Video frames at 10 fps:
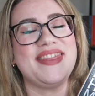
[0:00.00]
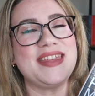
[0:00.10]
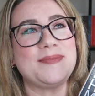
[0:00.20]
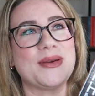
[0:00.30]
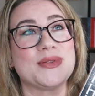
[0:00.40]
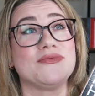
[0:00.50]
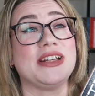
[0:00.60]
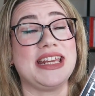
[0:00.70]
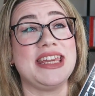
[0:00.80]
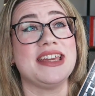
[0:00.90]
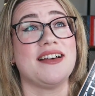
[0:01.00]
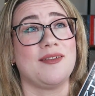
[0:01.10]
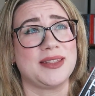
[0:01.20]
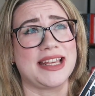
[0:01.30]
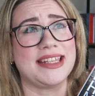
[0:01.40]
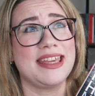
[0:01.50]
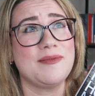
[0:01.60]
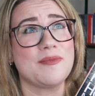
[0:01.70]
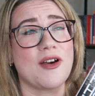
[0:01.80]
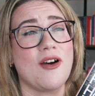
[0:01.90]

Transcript: This book was really upsetting